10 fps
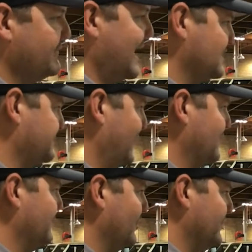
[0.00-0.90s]
F
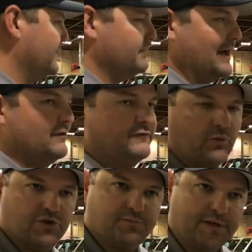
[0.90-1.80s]
gas-powered motor, have a
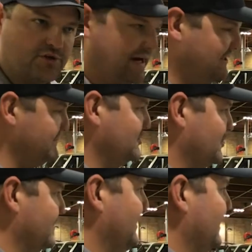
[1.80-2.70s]
four-speed
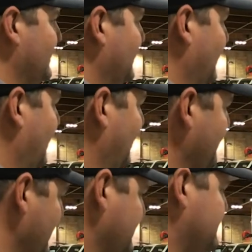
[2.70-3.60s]
transmission. Uh,
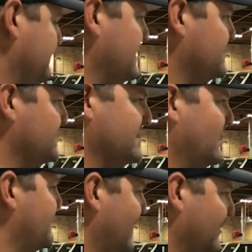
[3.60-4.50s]
and these, these are
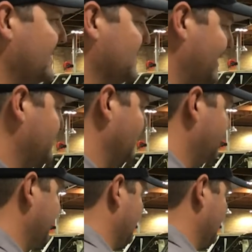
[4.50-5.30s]
still a very collectible